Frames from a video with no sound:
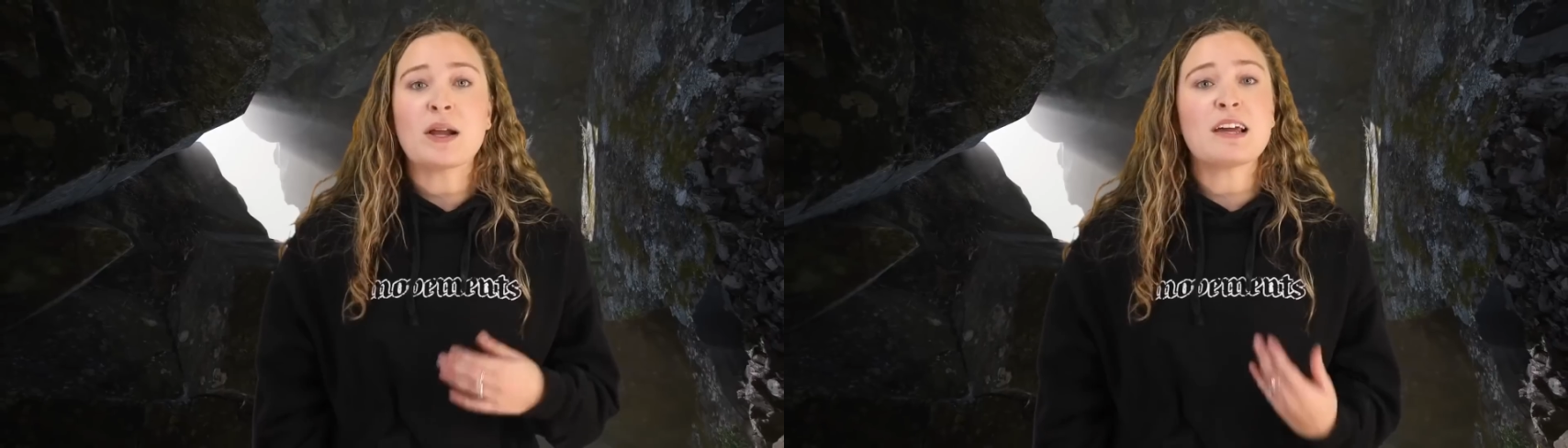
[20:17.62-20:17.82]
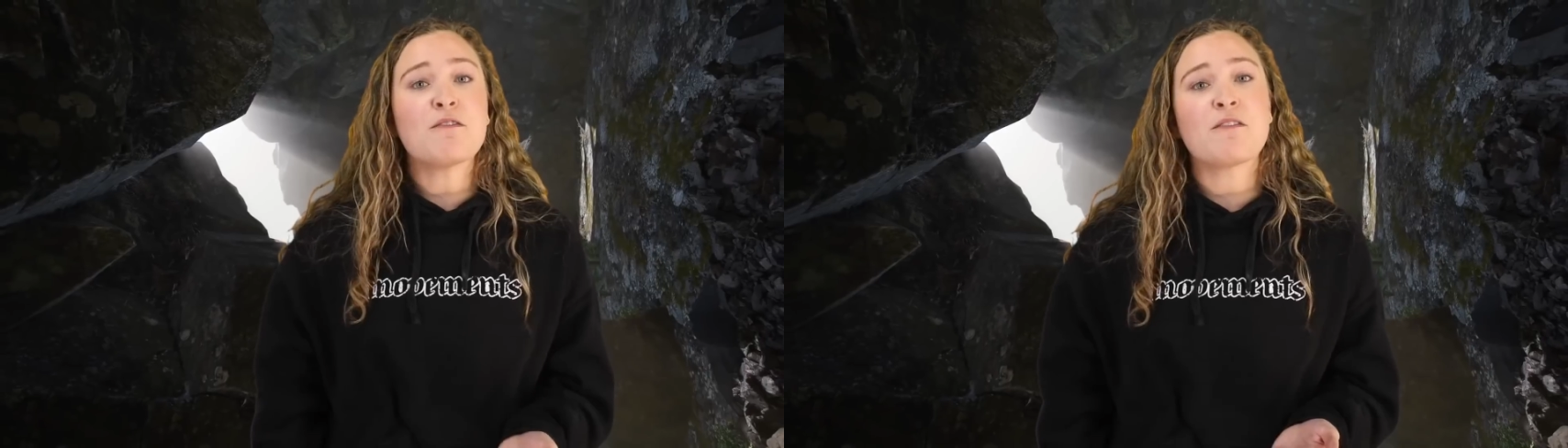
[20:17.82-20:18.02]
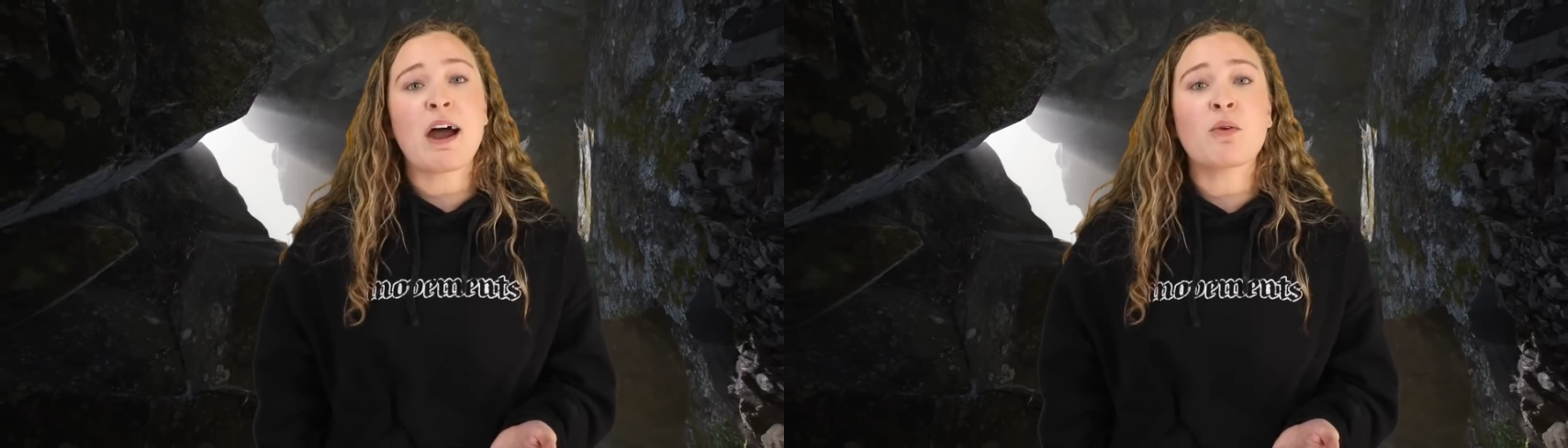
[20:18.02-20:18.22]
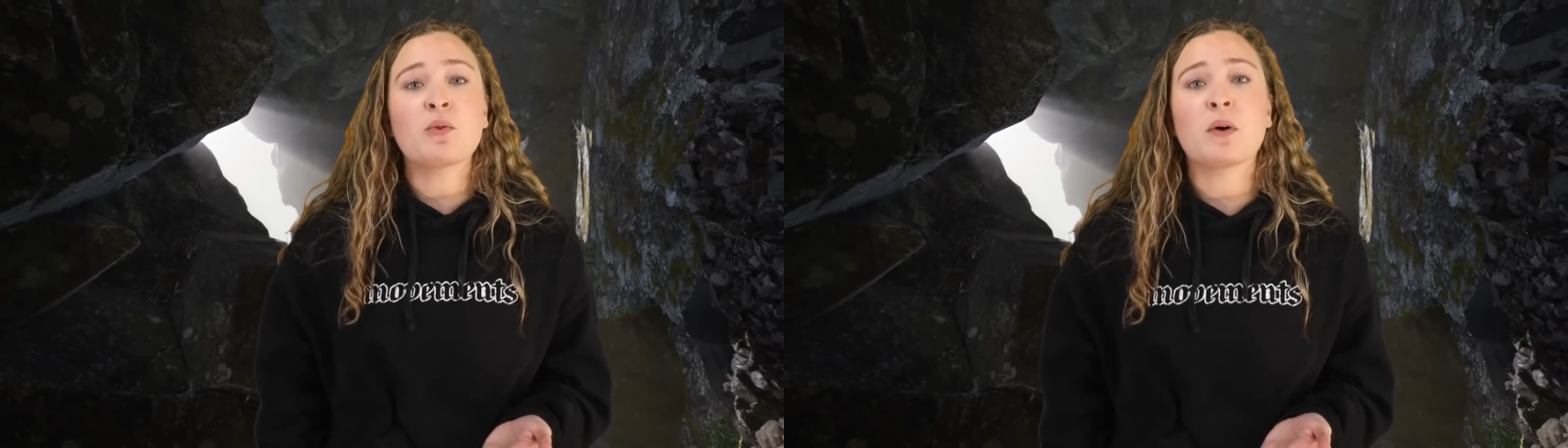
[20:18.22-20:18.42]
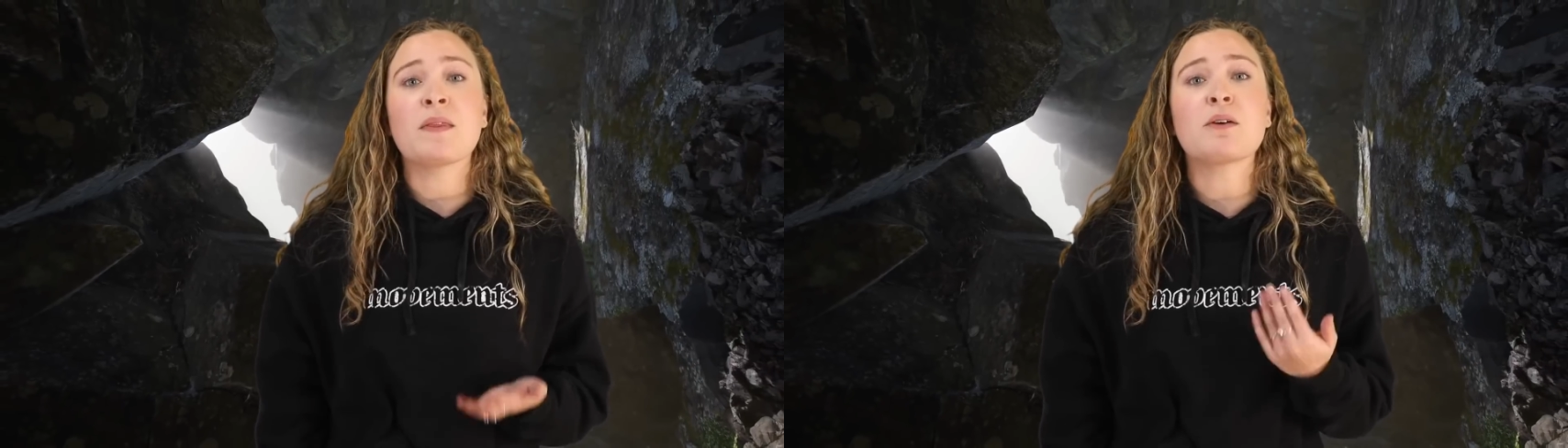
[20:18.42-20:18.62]
when he
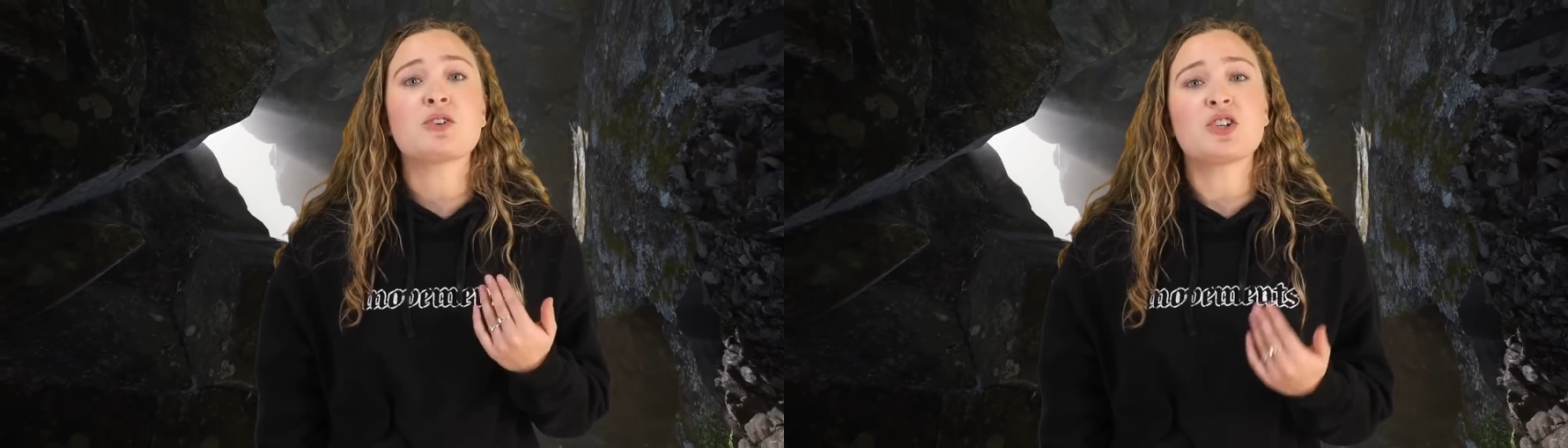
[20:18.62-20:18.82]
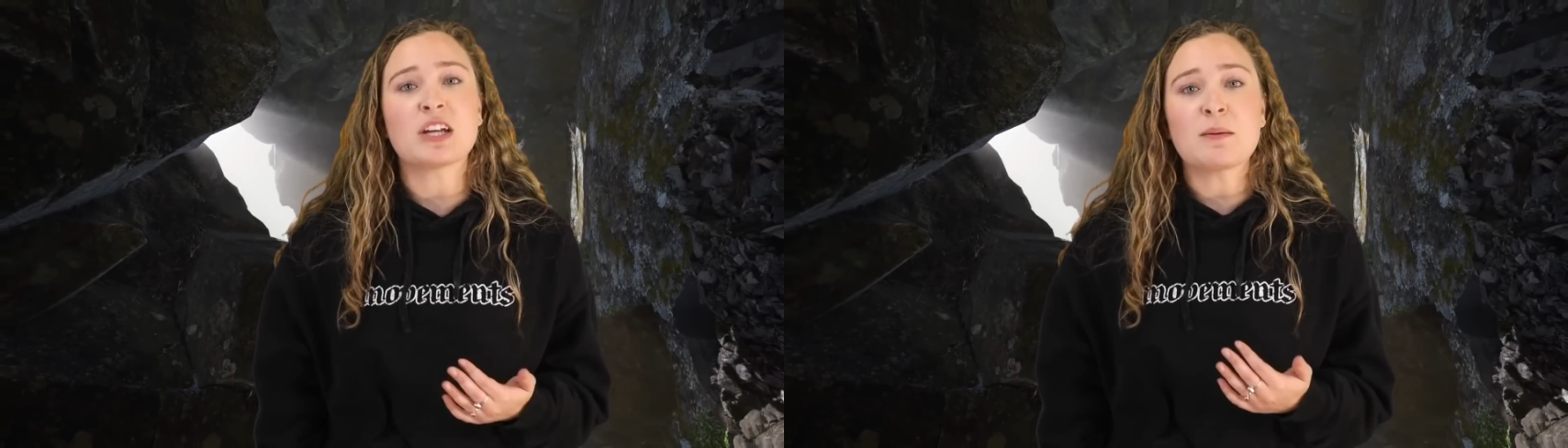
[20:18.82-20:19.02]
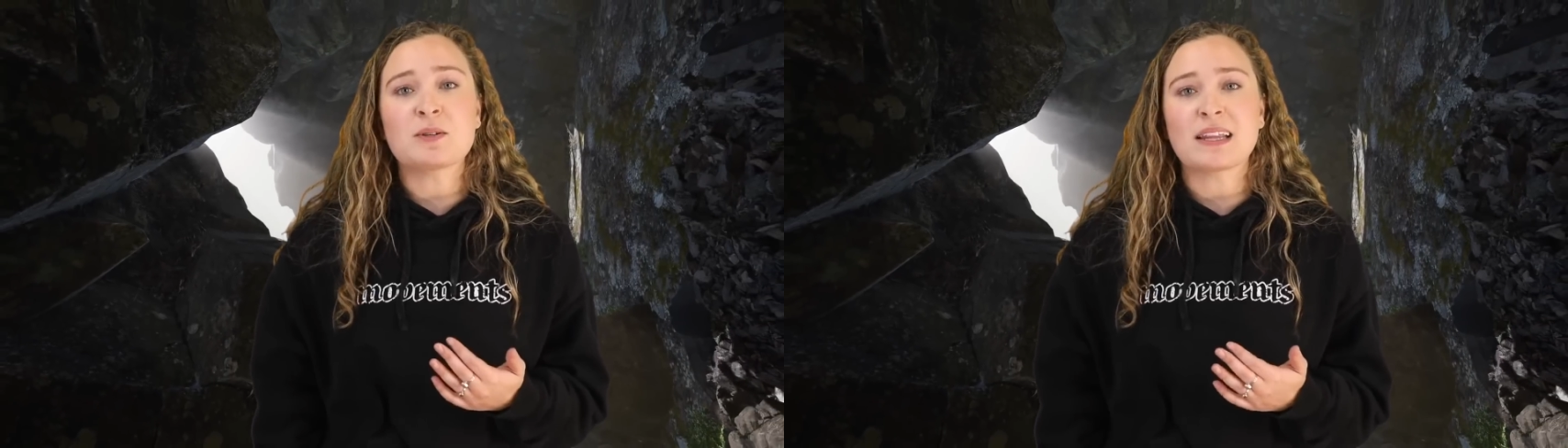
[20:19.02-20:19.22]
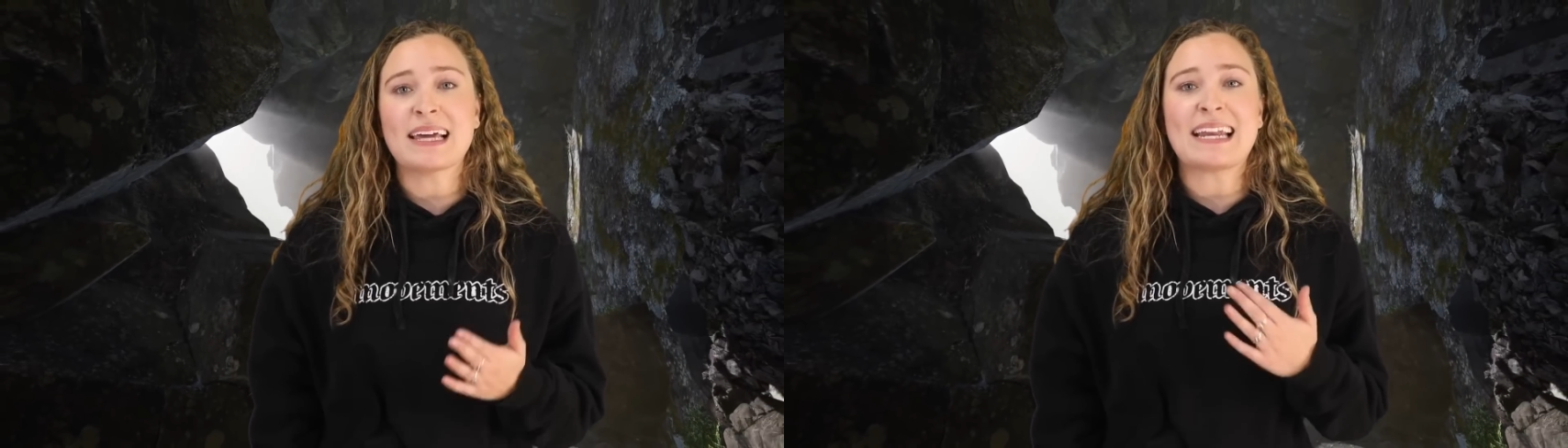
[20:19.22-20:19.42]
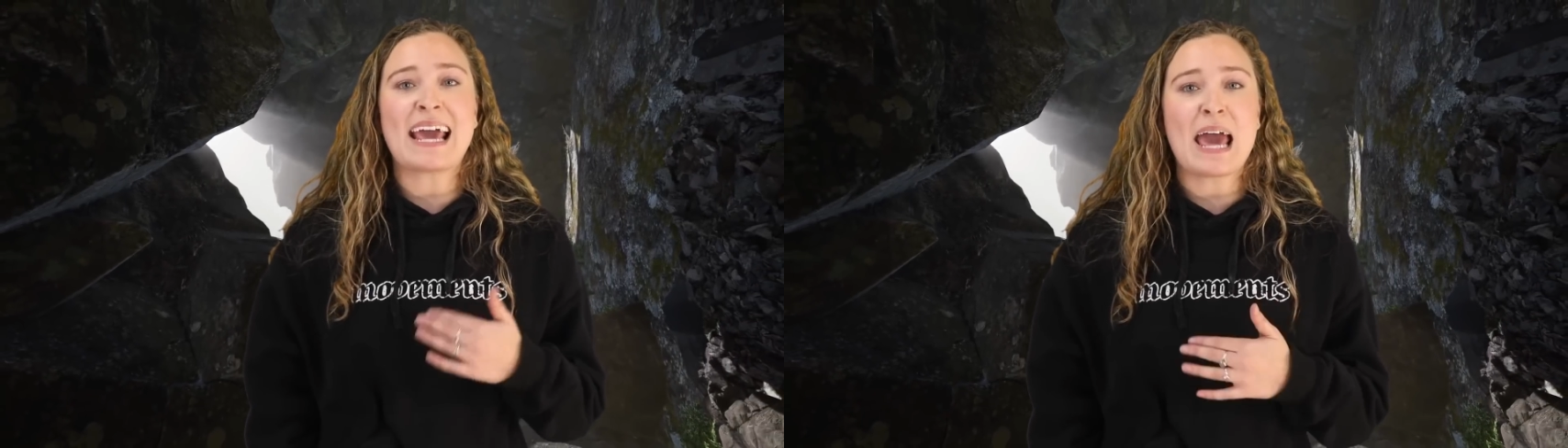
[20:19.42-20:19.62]
found one that was shaped like an